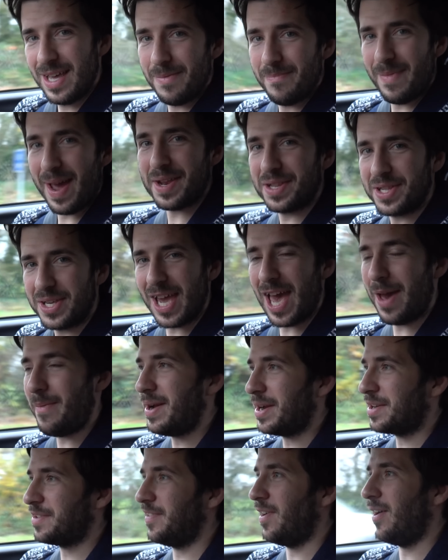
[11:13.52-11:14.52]
Mazda
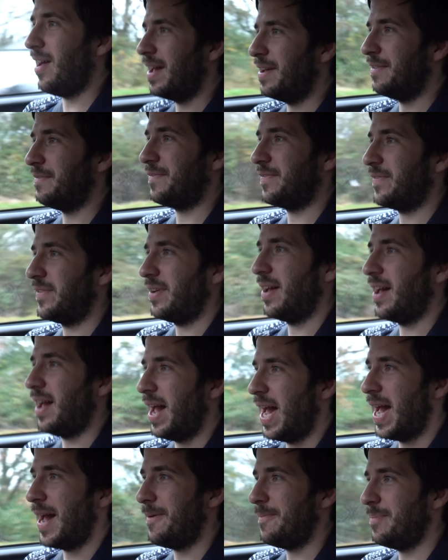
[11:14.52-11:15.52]
MX5.
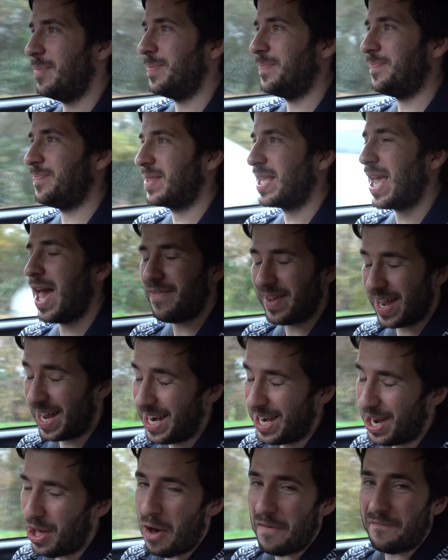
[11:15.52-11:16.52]
Having a
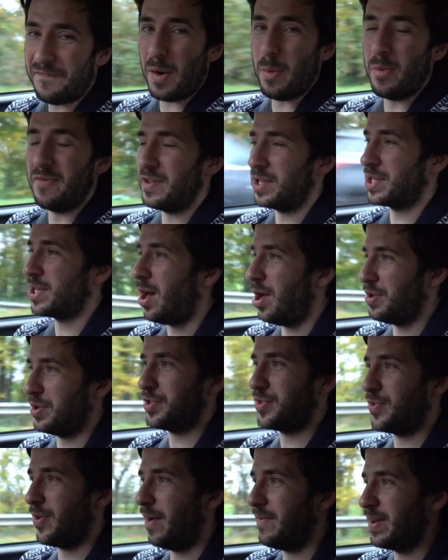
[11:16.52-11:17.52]
lot of fun with this car,
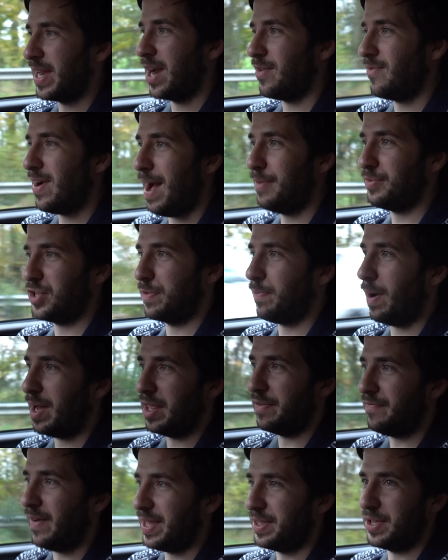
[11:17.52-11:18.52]
just driving it around, despite
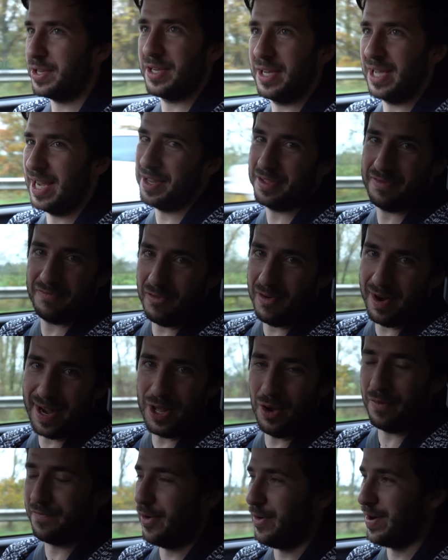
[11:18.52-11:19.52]
the fact that it's really
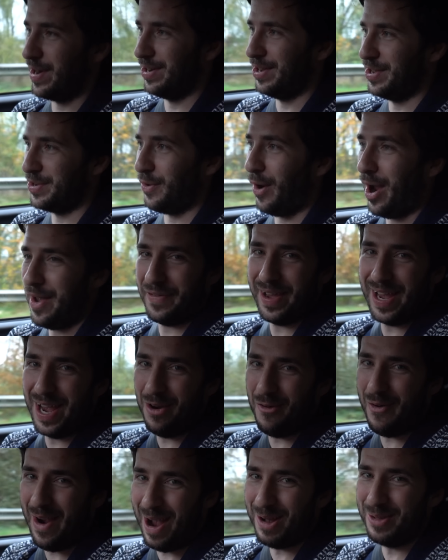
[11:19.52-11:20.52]
not very good at driving
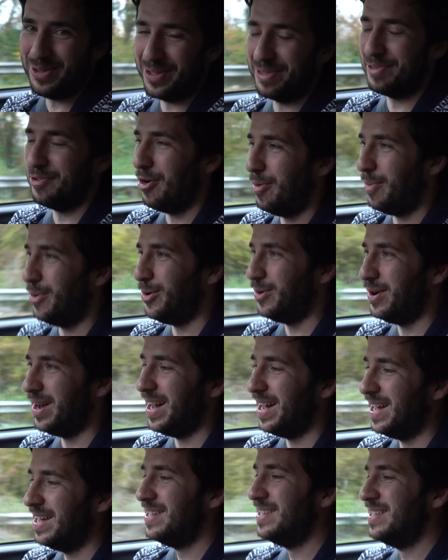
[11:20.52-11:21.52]
around on
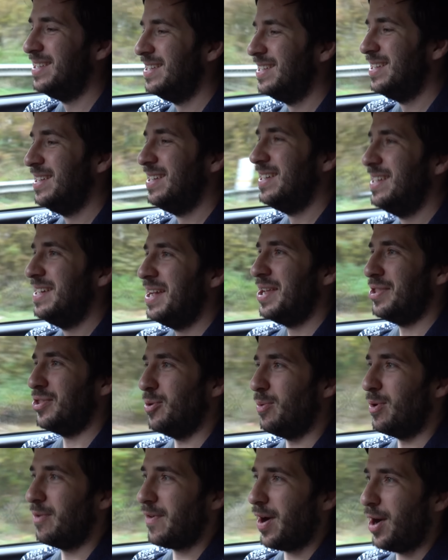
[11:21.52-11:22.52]

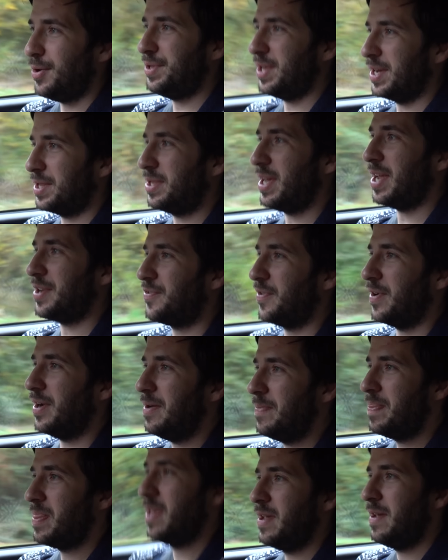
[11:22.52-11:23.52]
normal roads, etc.
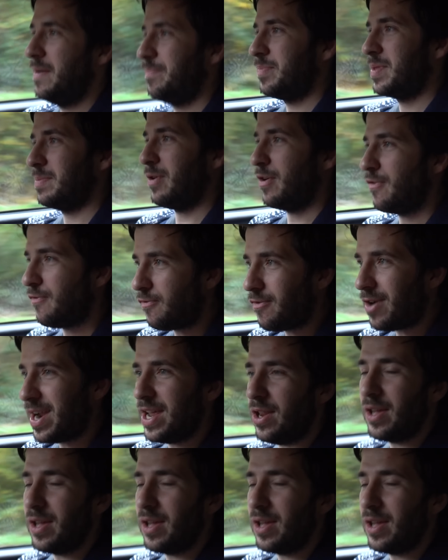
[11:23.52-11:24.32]
But really